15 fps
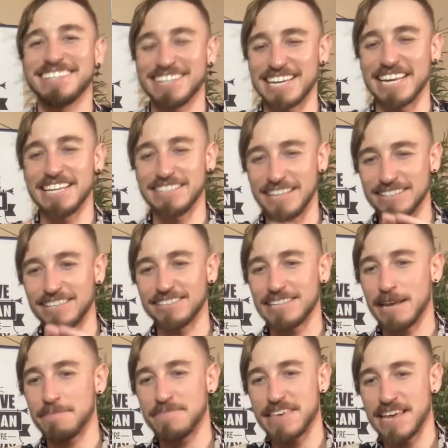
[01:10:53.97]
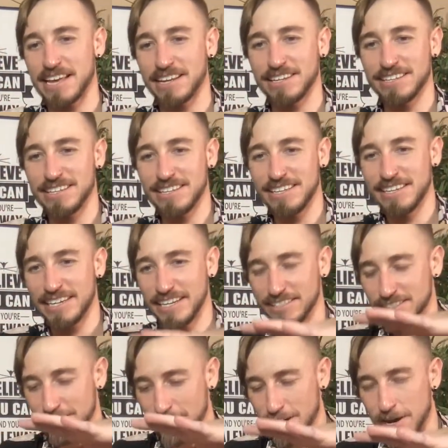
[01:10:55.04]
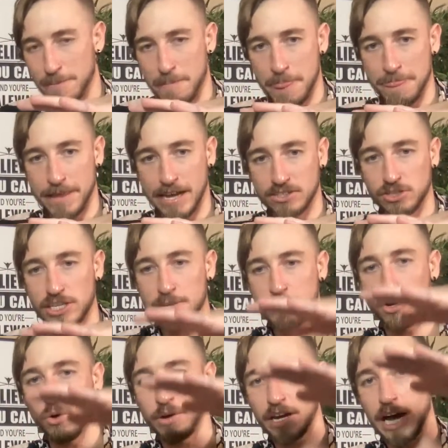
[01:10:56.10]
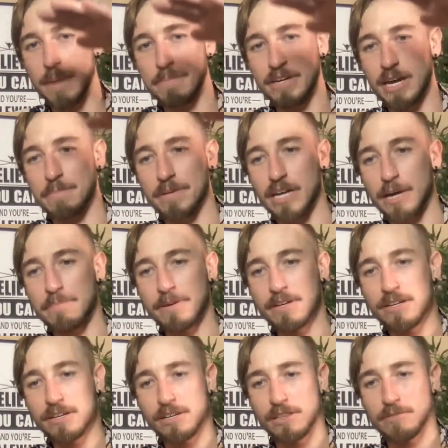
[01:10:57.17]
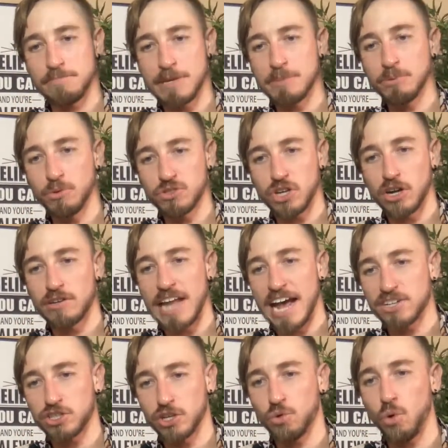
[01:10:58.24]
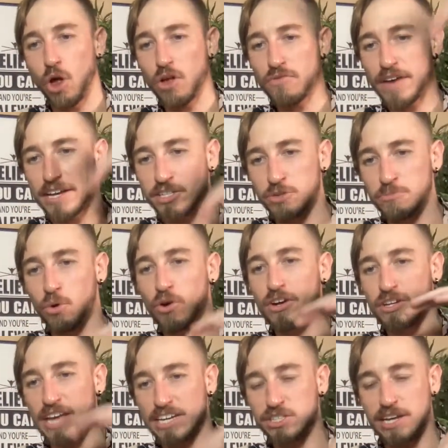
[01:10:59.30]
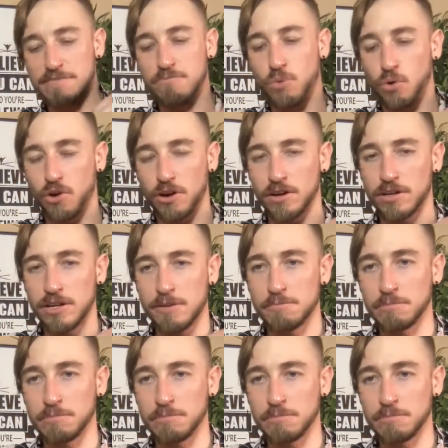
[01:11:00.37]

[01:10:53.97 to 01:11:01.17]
Like it's the same thing. It's as you keep going up and up and up, people will start naturally qualifying to you more, and you actually have more